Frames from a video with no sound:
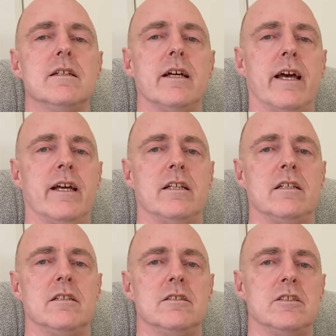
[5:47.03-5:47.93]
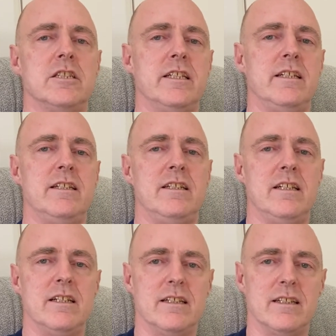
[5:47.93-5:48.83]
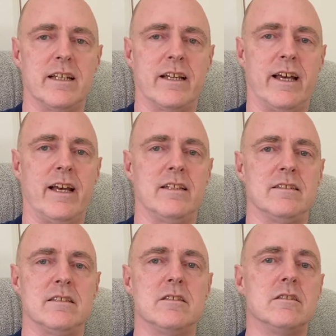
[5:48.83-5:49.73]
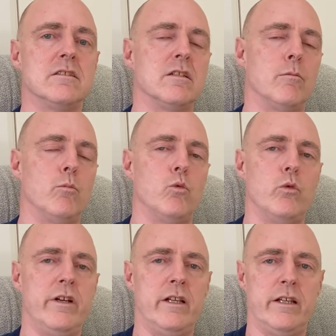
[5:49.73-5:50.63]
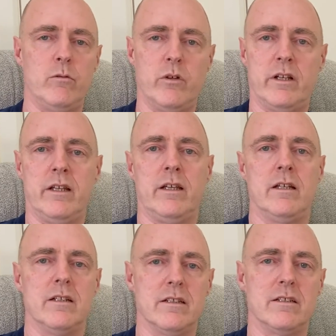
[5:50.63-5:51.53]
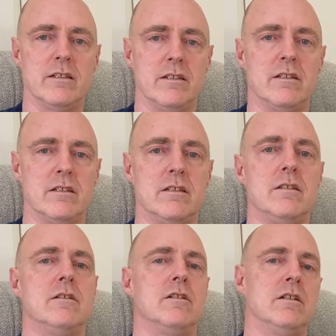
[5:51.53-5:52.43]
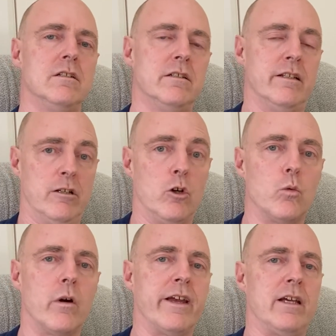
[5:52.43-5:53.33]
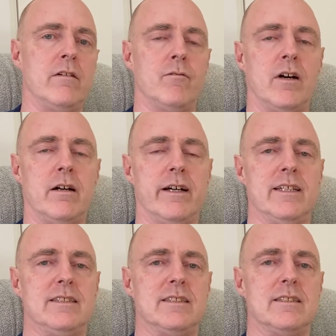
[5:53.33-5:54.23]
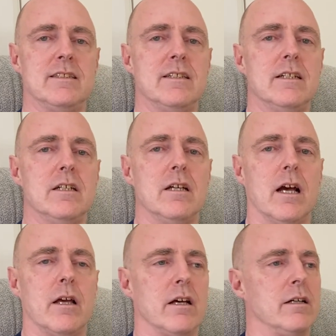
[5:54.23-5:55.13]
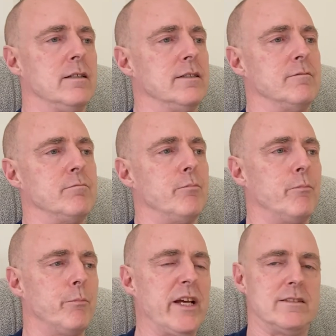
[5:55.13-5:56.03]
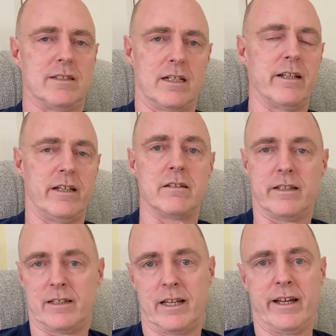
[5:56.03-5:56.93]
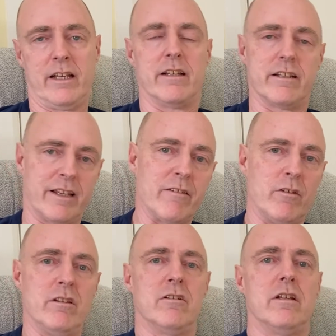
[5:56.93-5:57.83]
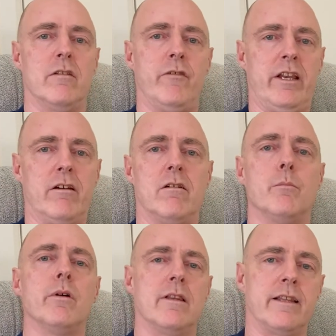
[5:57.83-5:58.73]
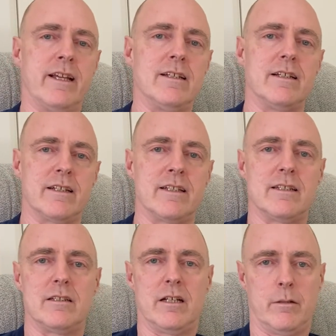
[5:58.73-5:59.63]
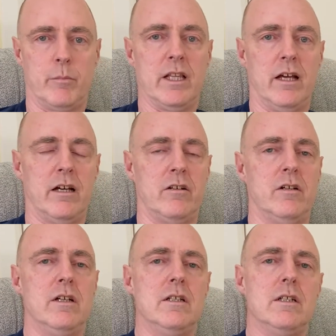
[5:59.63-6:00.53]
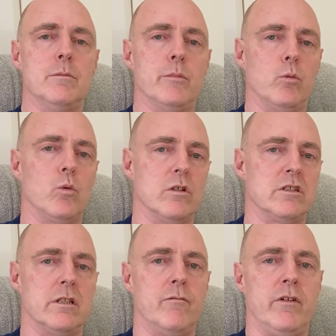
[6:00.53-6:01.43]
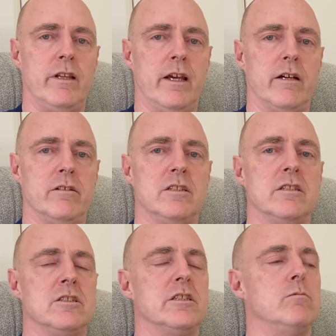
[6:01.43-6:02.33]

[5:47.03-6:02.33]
And she has some really, really good and great advice. I have a look at the video. I'll put the link below, but watch the video, and she